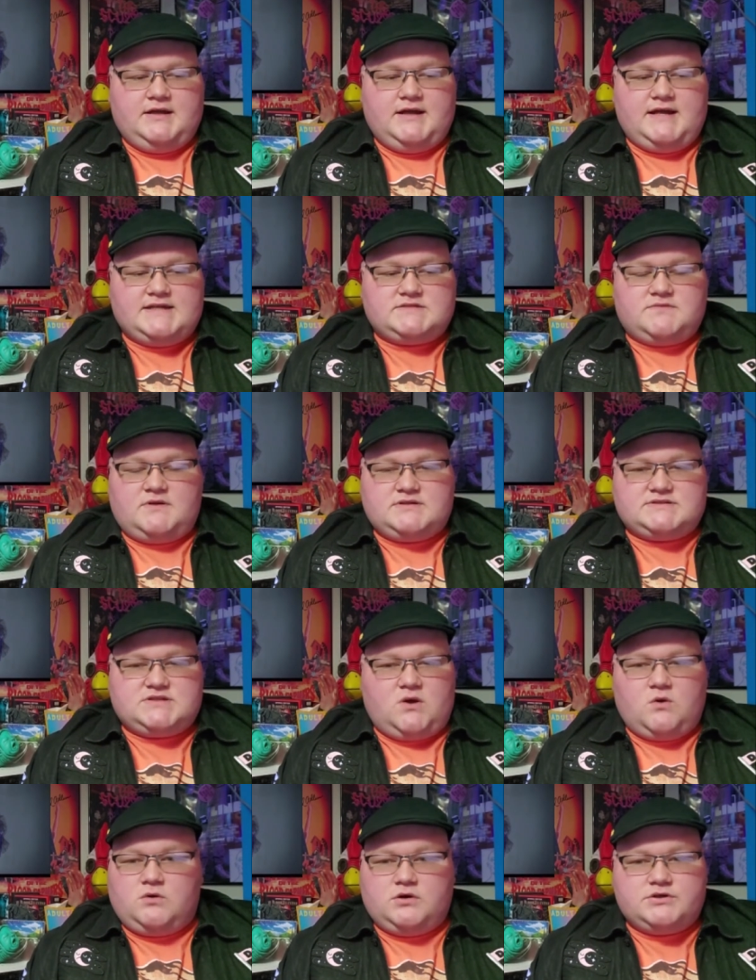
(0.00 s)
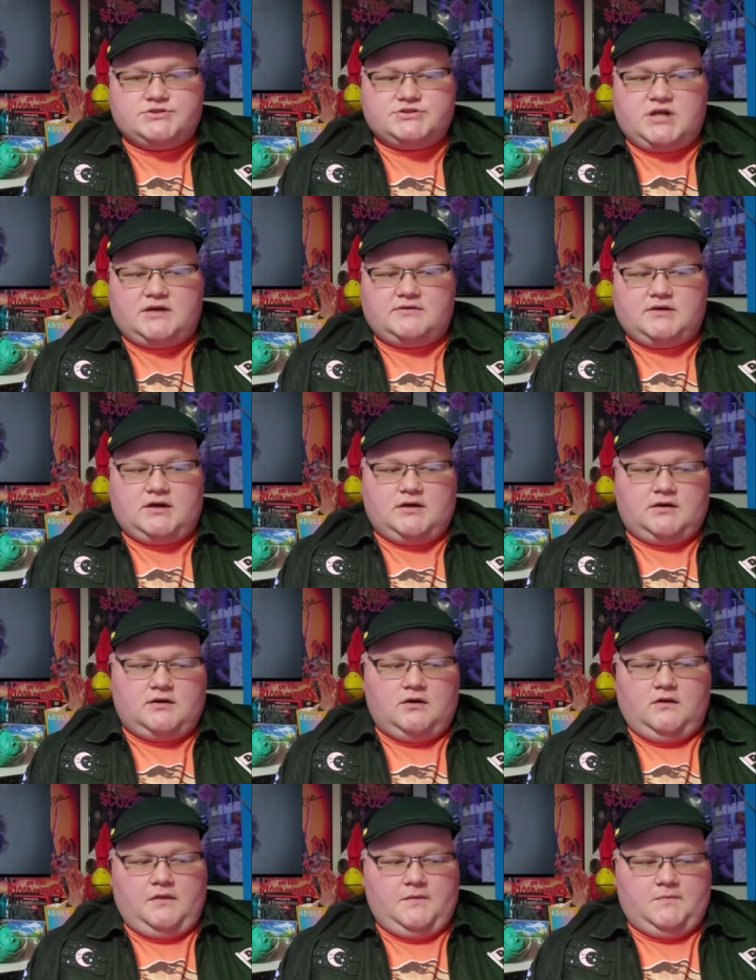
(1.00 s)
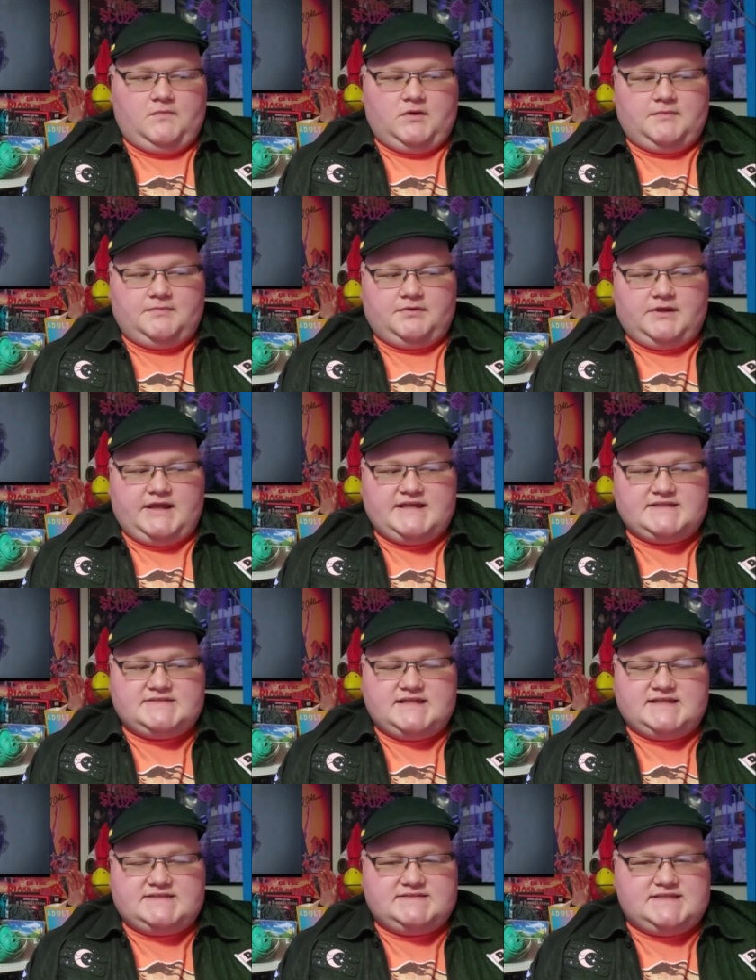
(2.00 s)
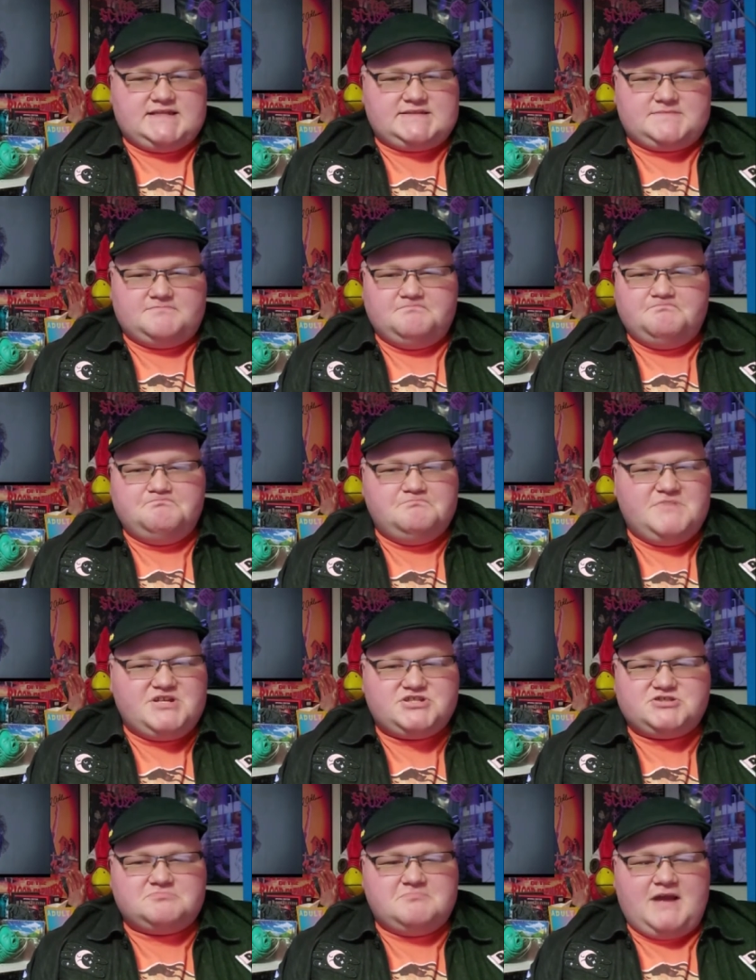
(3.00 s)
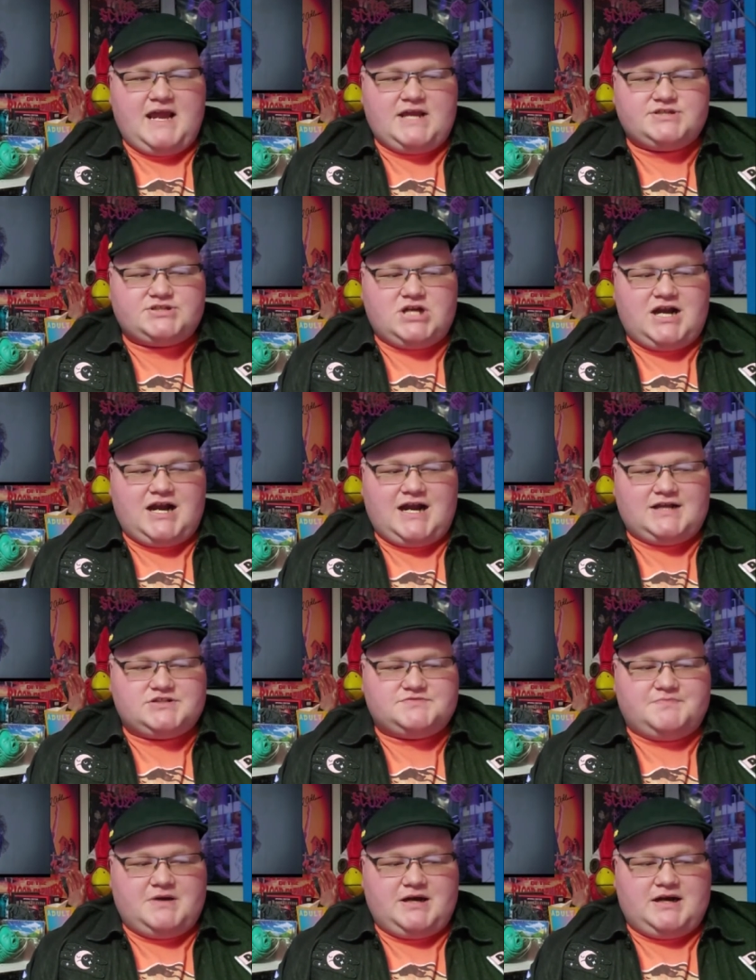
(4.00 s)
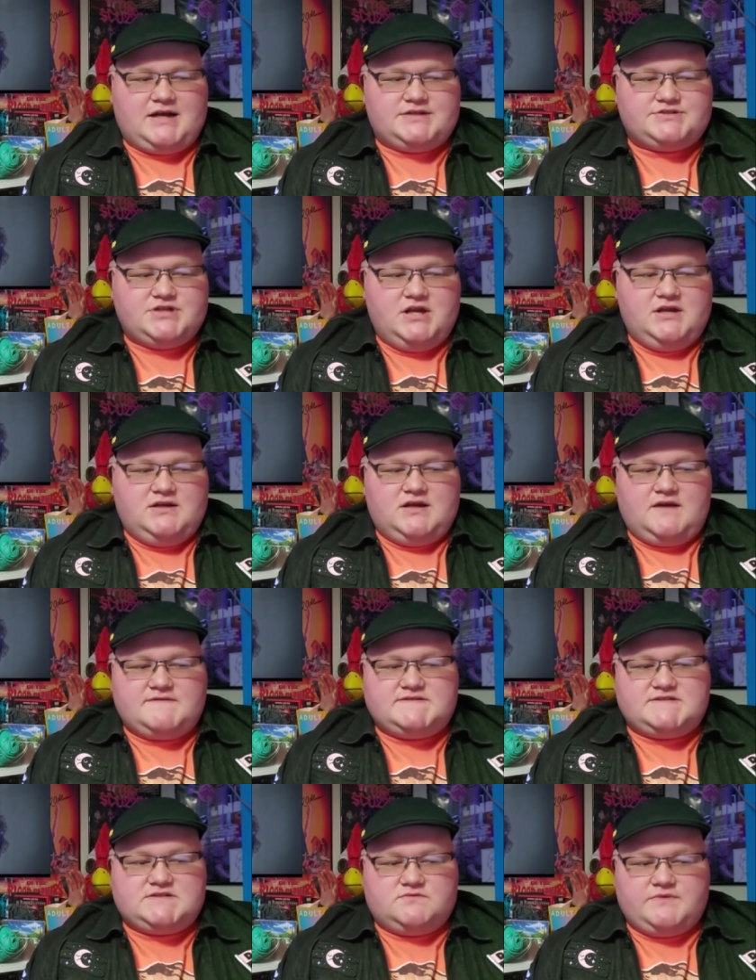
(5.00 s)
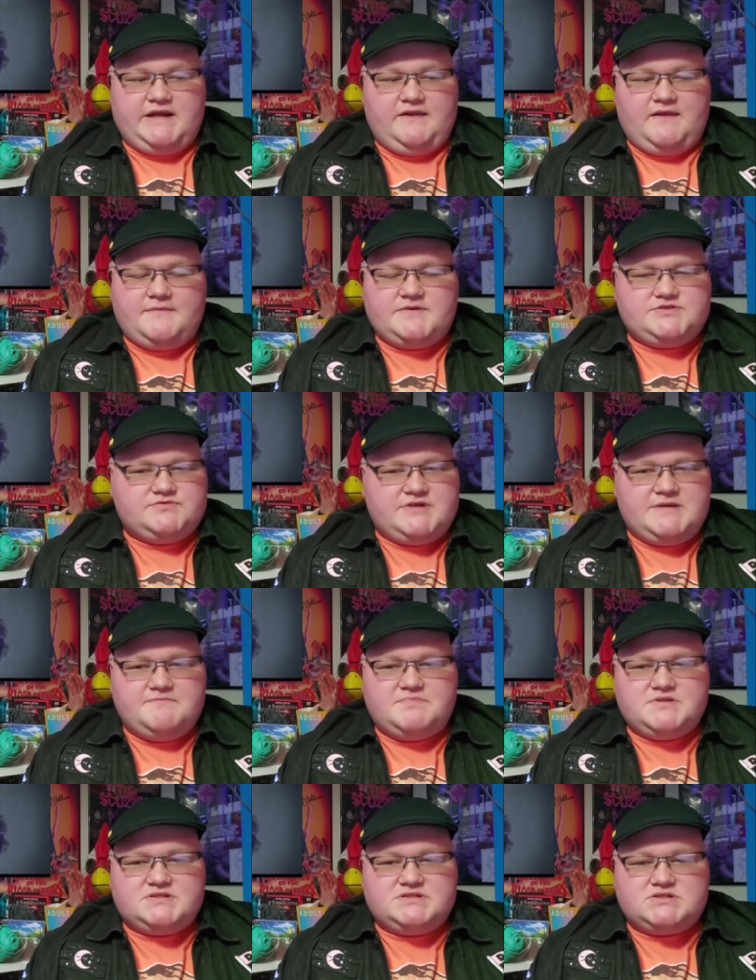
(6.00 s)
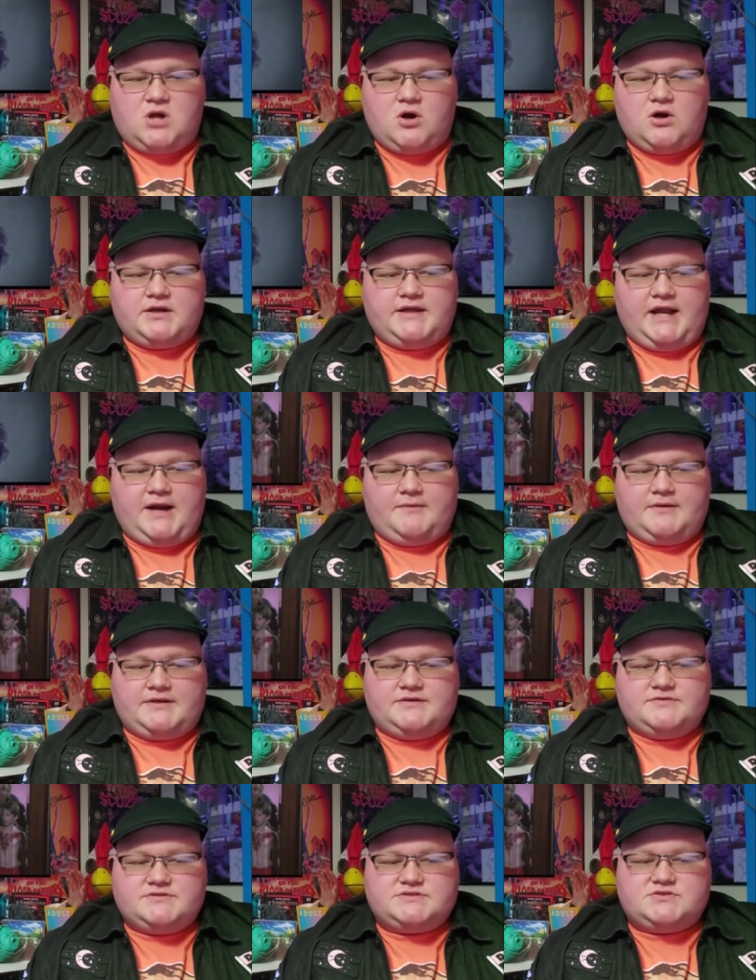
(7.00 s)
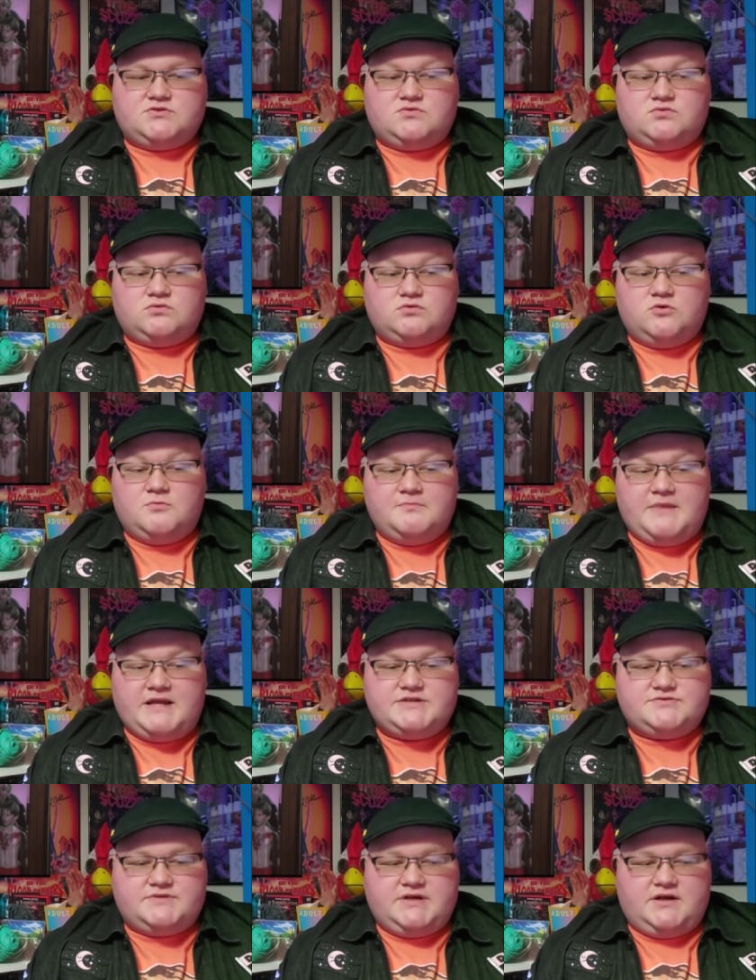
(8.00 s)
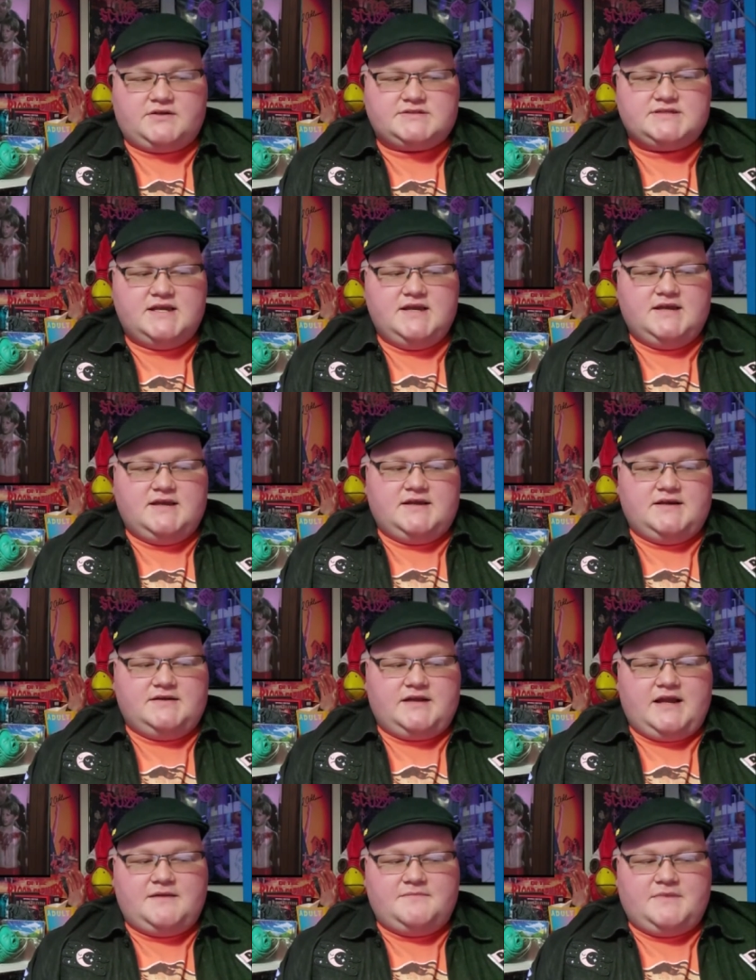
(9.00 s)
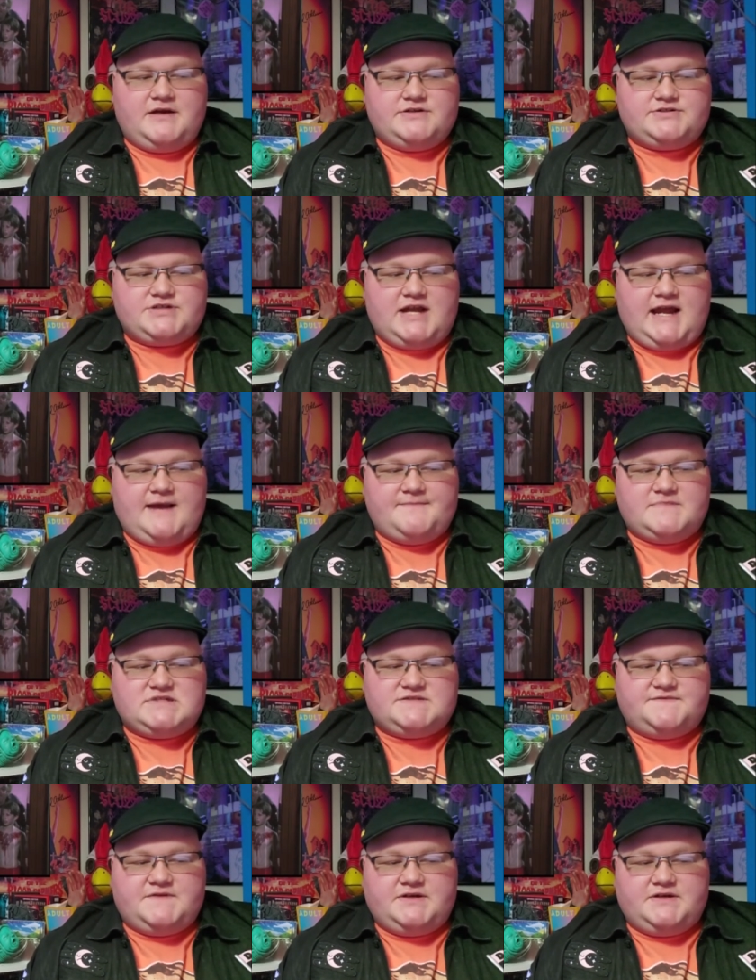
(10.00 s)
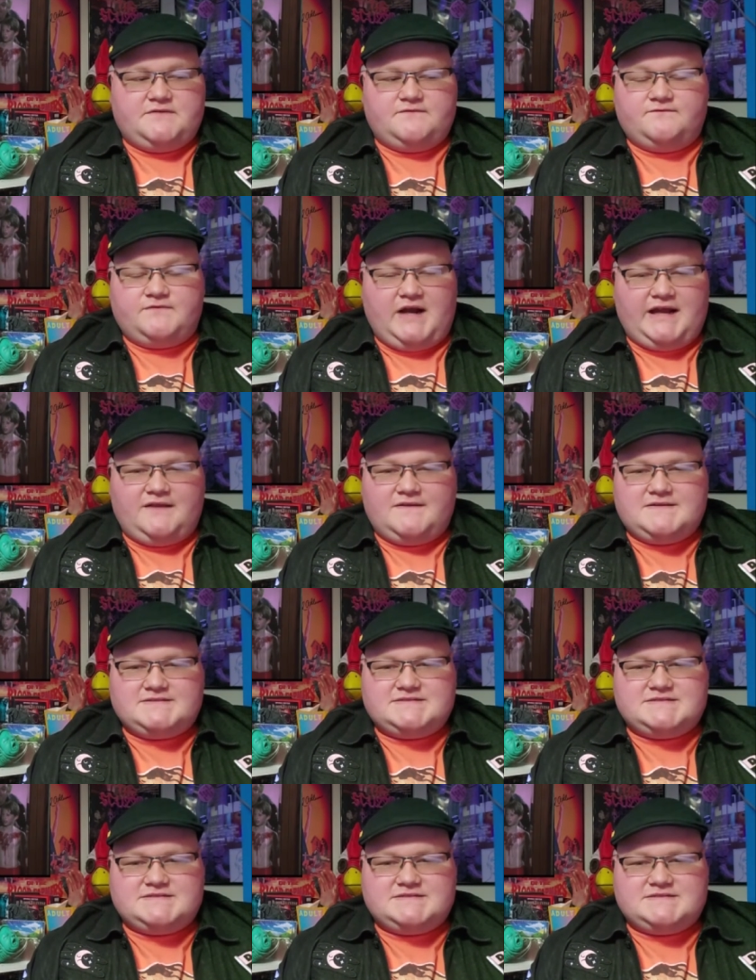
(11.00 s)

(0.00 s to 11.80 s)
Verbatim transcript: as well as the horror genre, all in one place. It's this mishmash hodgepodge of surreal imagery, bizarre characters, cruel matriarchs, nightmarish atmosphere, violence,